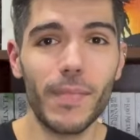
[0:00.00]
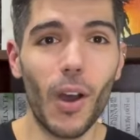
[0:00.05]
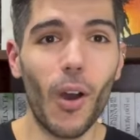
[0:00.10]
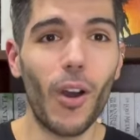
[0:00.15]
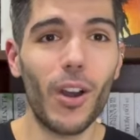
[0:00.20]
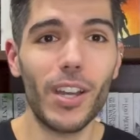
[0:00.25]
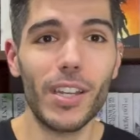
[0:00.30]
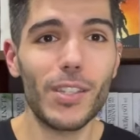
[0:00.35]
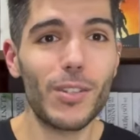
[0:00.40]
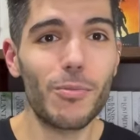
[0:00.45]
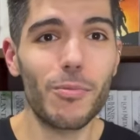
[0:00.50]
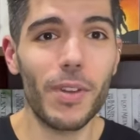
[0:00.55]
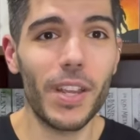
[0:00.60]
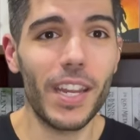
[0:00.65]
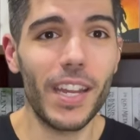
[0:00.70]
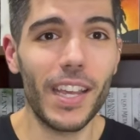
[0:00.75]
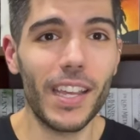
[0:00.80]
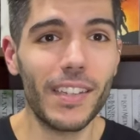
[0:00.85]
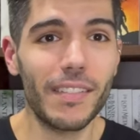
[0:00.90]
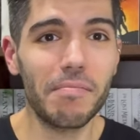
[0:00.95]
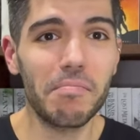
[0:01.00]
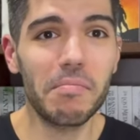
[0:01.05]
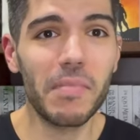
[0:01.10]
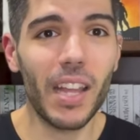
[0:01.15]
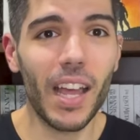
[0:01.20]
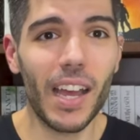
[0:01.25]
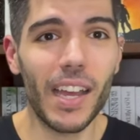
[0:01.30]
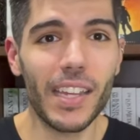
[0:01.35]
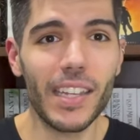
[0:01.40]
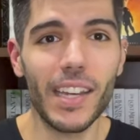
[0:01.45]
August reading
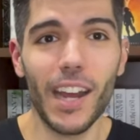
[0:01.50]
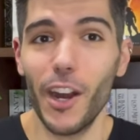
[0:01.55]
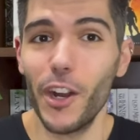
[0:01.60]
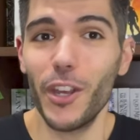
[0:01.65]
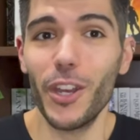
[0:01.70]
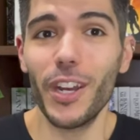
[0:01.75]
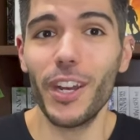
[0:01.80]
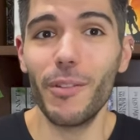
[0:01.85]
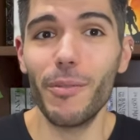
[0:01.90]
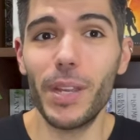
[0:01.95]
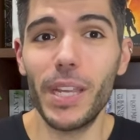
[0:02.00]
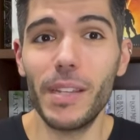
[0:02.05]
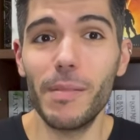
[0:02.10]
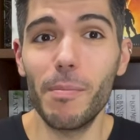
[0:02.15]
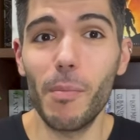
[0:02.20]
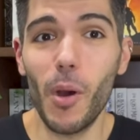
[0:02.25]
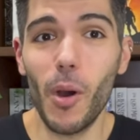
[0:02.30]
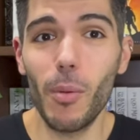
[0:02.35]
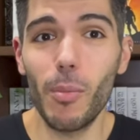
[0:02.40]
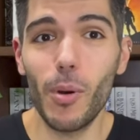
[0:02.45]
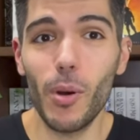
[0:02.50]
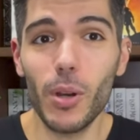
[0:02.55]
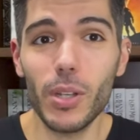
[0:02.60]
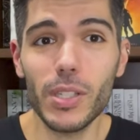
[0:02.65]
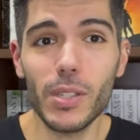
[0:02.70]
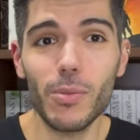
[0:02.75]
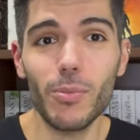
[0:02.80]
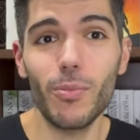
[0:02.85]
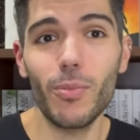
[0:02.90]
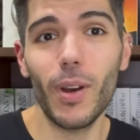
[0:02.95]
like? Are you going to read more
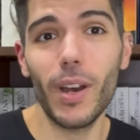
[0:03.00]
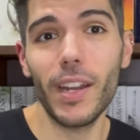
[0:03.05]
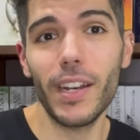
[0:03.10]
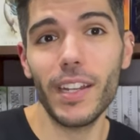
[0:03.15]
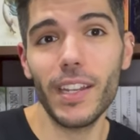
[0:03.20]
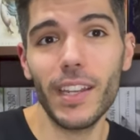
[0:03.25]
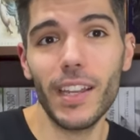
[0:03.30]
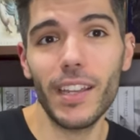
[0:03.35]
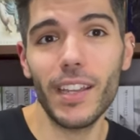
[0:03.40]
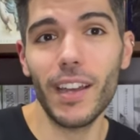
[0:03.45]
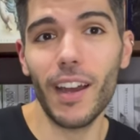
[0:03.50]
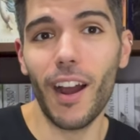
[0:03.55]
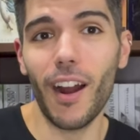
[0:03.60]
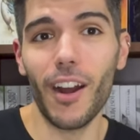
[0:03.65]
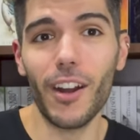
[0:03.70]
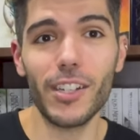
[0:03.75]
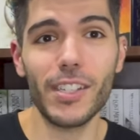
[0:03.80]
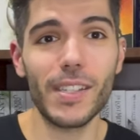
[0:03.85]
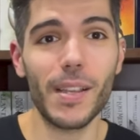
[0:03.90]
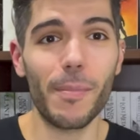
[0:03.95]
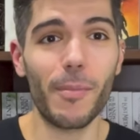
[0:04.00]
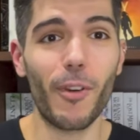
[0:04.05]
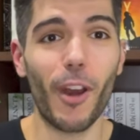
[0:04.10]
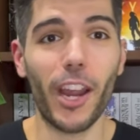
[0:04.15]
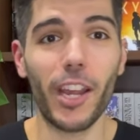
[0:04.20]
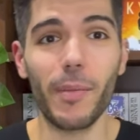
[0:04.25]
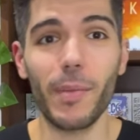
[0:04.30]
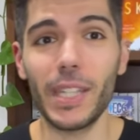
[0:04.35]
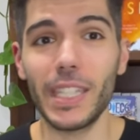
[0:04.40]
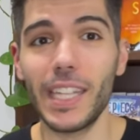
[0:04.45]
books? What are some
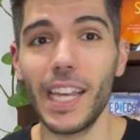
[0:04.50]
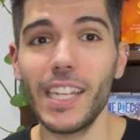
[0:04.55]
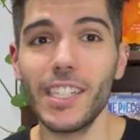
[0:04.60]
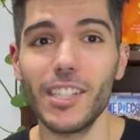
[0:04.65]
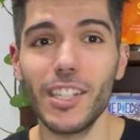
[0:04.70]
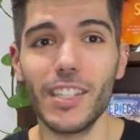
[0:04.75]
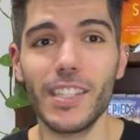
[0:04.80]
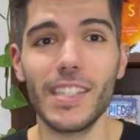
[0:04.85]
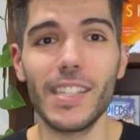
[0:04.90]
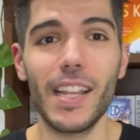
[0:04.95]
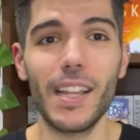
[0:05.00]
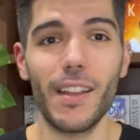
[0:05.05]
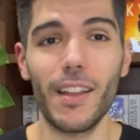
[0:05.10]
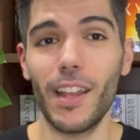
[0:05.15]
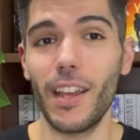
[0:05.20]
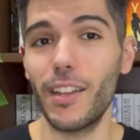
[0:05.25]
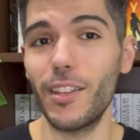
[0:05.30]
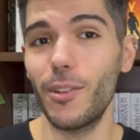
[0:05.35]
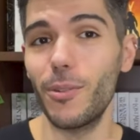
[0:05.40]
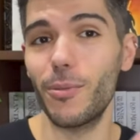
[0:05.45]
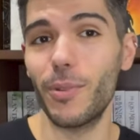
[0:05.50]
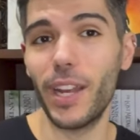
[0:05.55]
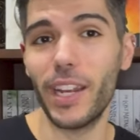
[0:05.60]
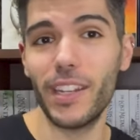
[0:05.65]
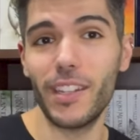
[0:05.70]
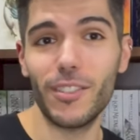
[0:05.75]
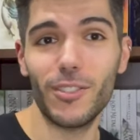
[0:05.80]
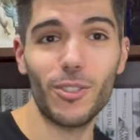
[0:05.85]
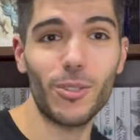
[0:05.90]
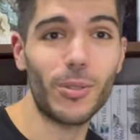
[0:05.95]
recommendations that, that you
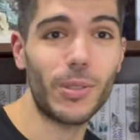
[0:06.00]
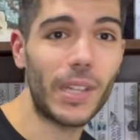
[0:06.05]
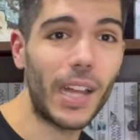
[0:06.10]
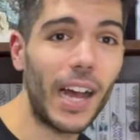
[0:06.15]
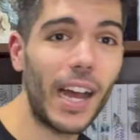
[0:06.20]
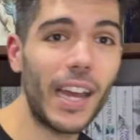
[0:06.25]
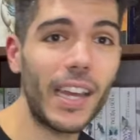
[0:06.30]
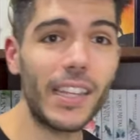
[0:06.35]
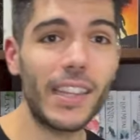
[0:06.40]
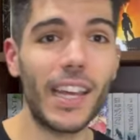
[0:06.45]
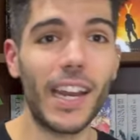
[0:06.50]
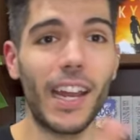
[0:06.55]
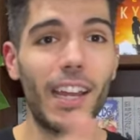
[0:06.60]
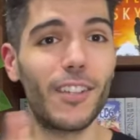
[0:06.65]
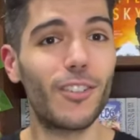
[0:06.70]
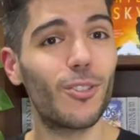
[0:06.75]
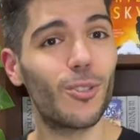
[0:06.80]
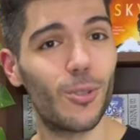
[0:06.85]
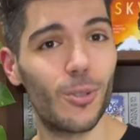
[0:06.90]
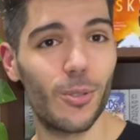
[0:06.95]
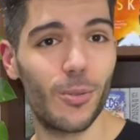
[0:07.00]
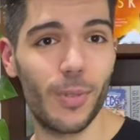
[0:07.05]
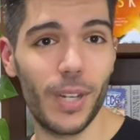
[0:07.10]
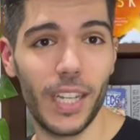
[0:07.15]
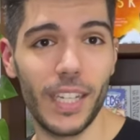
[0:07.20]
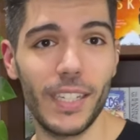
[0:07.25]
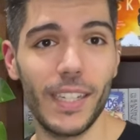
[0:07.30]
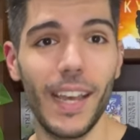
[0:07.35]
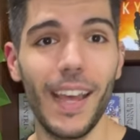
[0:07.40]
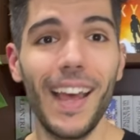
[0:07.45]
read in July that I should
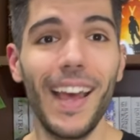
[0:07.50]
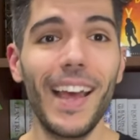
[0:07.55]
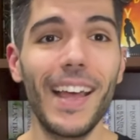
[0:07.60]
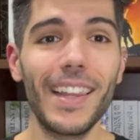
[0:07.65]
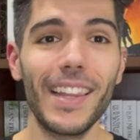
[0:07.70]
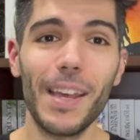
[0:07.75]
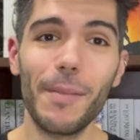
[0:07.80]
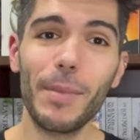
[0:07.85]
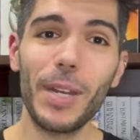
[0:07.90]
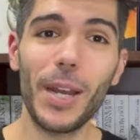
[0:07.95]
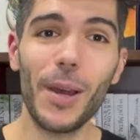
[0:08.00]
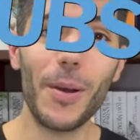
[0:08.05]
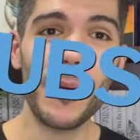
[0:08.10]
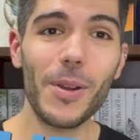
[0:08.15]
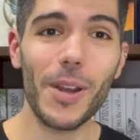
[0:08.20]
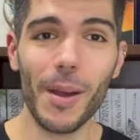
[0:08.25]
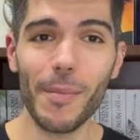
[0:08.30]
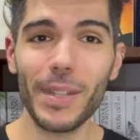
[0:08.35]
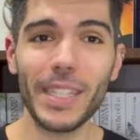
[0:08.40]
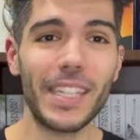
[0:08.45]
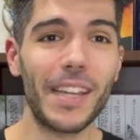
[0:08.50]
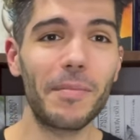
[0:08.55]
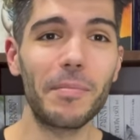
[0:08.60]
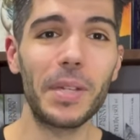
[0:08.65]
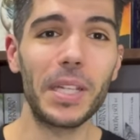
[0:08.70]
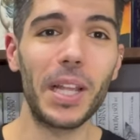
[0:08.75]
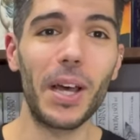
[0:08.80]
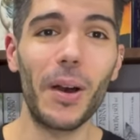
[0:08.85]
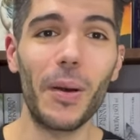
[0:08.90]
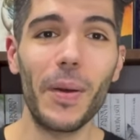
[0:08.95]
read? Let me know, comment down
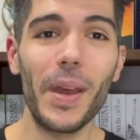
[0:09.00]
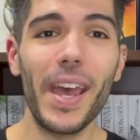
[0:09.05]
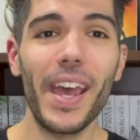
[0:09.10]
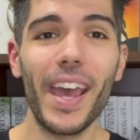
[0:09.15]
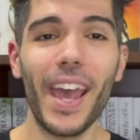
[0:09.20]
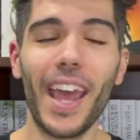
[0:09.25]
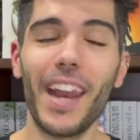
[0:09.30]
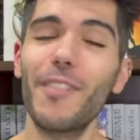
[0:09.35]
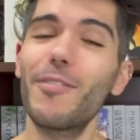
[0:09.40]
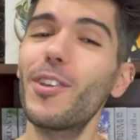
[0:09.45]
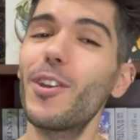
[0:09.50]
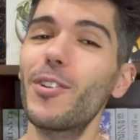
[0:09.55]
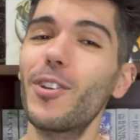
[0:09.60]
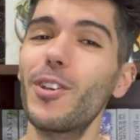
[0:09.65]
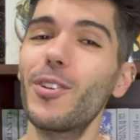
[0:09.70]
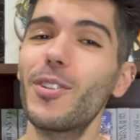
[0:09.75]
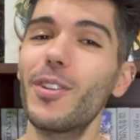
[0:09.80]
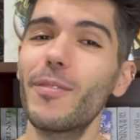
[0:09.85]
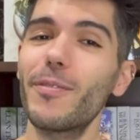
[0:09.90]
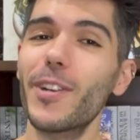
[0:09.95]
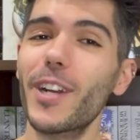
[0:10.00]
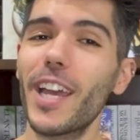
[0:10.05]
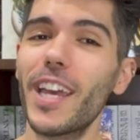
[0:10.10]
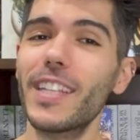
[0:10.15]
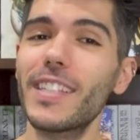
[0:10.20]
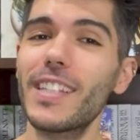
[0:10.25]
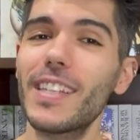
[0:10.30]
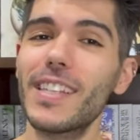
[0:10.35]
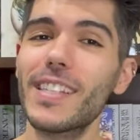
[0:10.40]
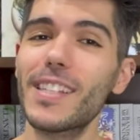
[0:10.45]
below, and if you're new, don't
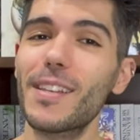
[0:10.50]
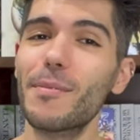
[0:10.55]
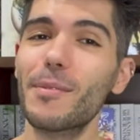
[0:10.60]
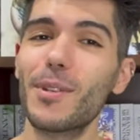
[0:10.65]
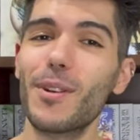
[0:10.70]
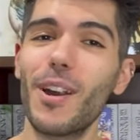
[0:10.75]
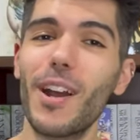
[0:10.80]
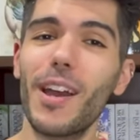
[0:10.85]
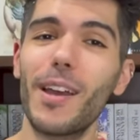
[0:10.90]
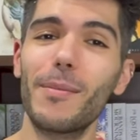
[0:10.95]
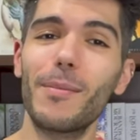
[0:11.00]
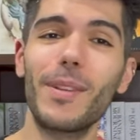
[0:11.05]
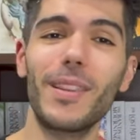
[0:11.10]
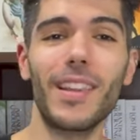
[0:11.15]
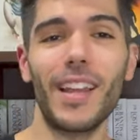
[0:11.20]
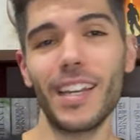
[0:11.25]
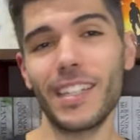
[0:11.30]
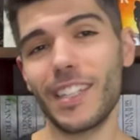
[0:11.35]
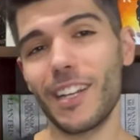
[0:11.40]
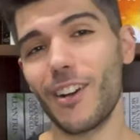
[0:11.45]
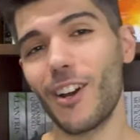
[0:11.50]
forget, subscribe, like the